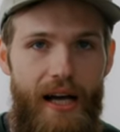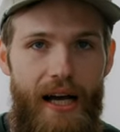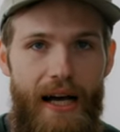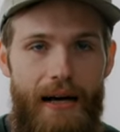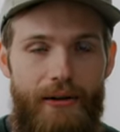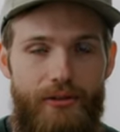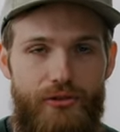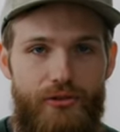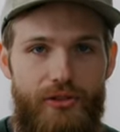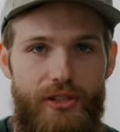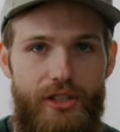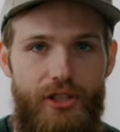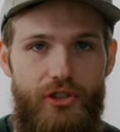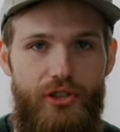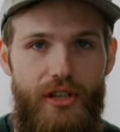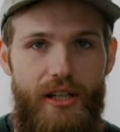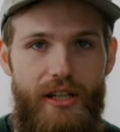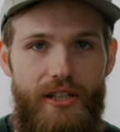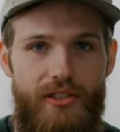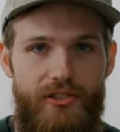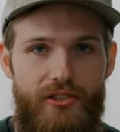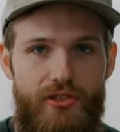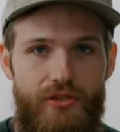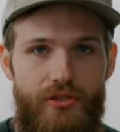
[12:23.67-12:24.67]
I was really
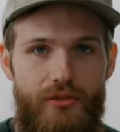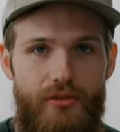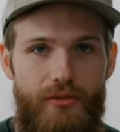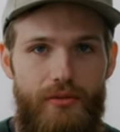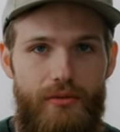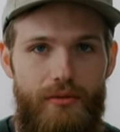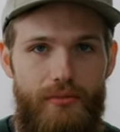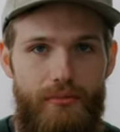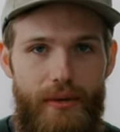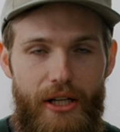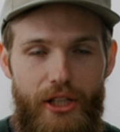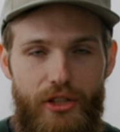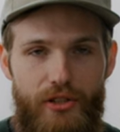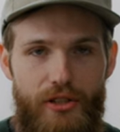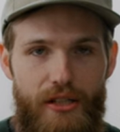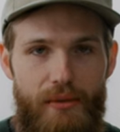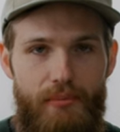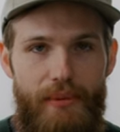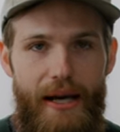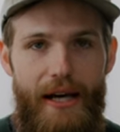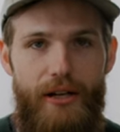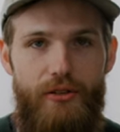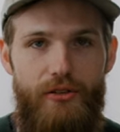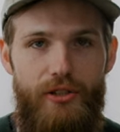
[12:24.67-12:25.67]
trying to make sure the
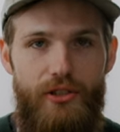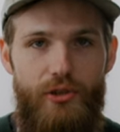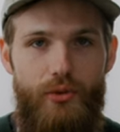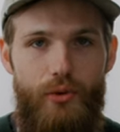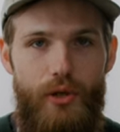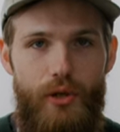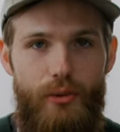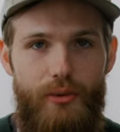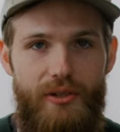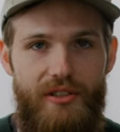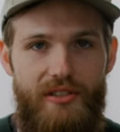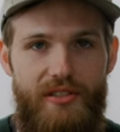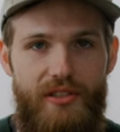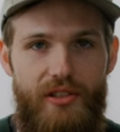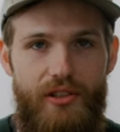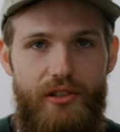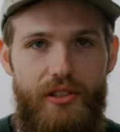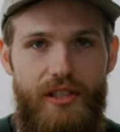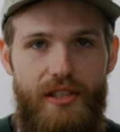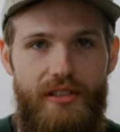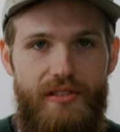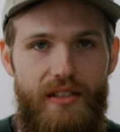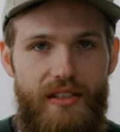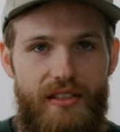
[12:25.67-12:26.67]
battery door was still
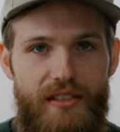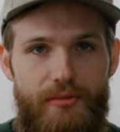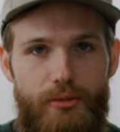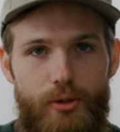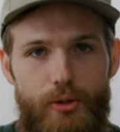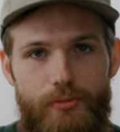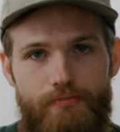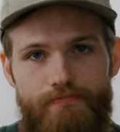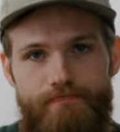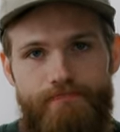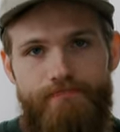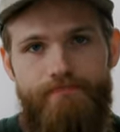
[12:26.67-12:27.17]
accessible.